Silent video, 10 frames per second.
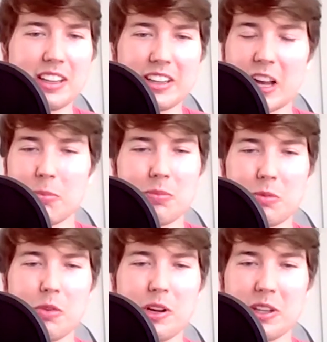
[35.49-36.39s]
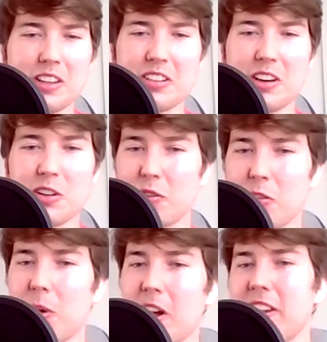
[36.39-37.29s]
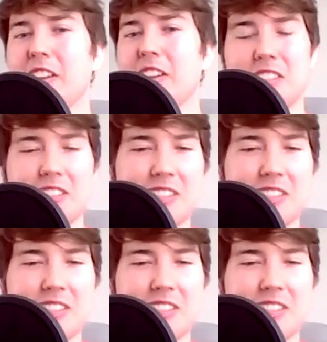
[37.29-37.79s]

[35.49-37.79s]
and I'm really excited for this podcast.